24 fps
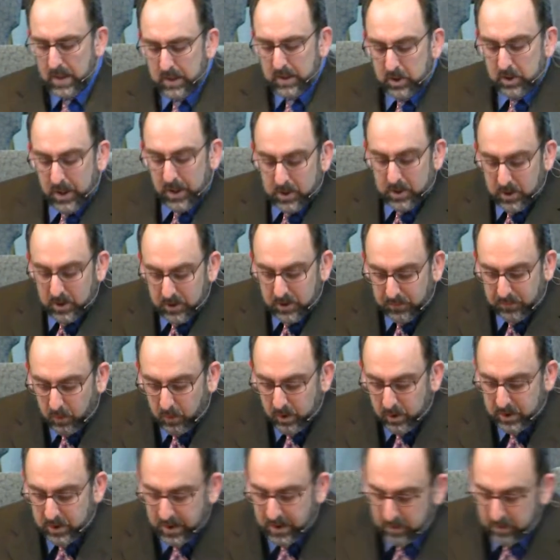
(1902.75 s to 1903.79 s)
Judges
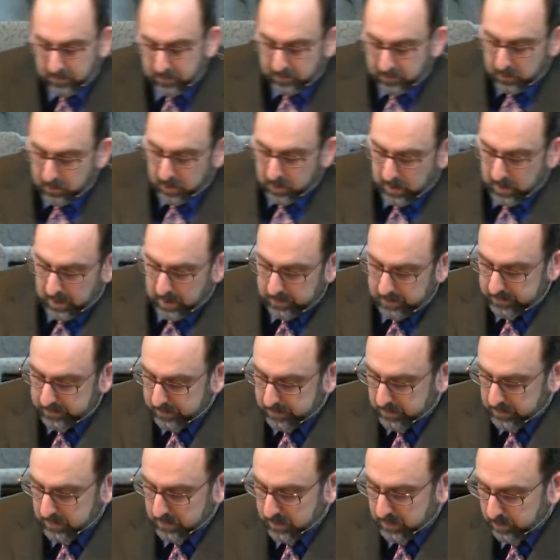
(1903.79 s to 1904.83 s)
14:4,
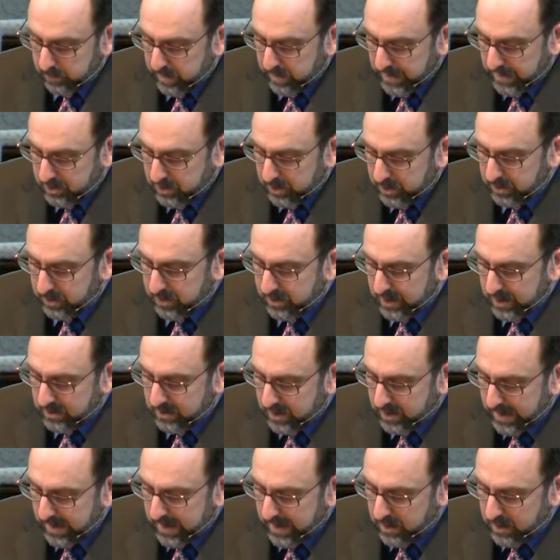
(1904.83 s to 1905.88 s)
page
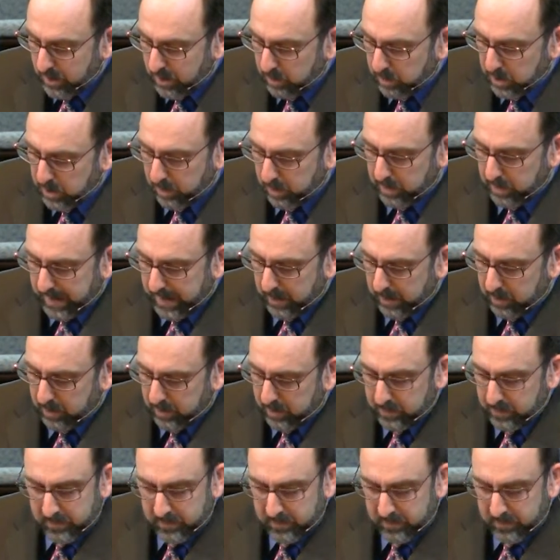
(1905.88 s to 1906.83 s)
268 in your pew Bible.